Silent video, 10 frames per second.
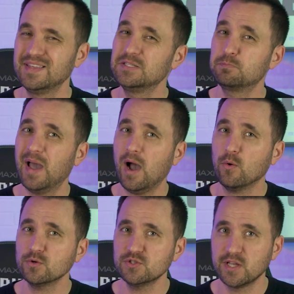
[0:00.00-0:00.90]
These
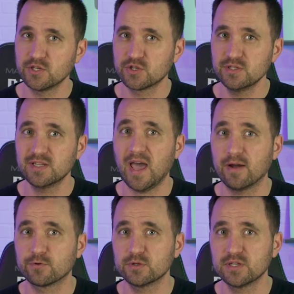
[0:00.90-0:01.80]
power stations
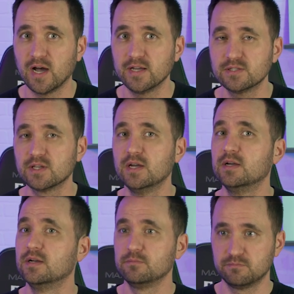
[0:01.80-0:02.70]
advertise
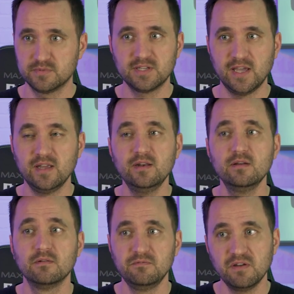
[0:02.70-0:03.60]
10,
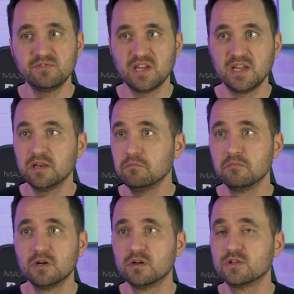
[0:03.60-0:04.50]
15,
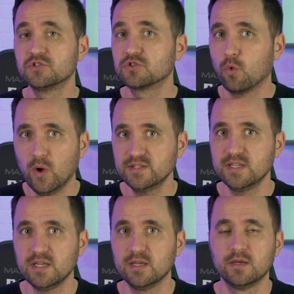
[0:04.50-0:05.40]

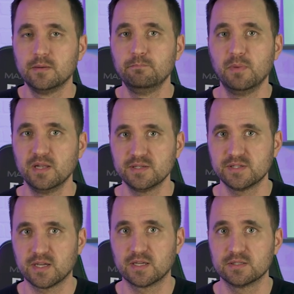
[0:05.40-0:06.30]
20
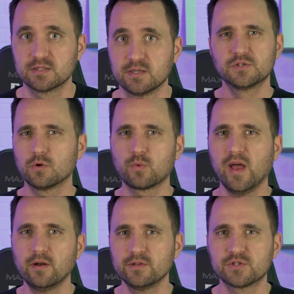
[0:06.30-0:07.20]
milliseconds. So
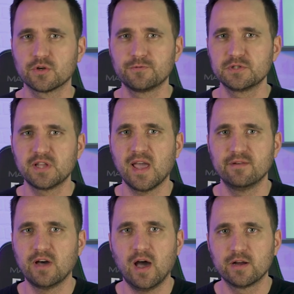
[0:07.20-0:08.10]
right on the surface, they
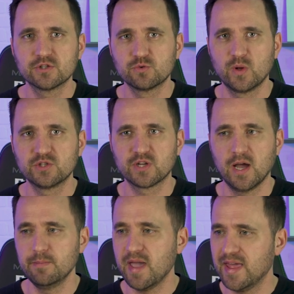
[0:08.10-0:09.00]
have a higher switch
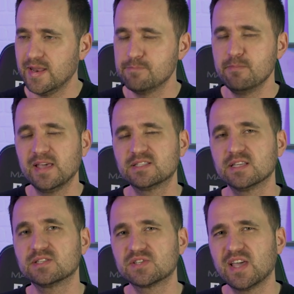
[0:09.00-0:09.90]
time, and it makes
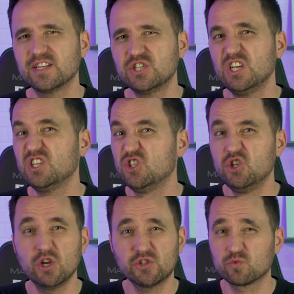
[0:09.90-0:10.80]
it sketchy
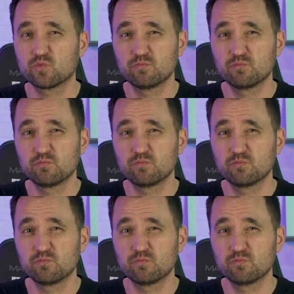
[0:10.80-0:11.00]
just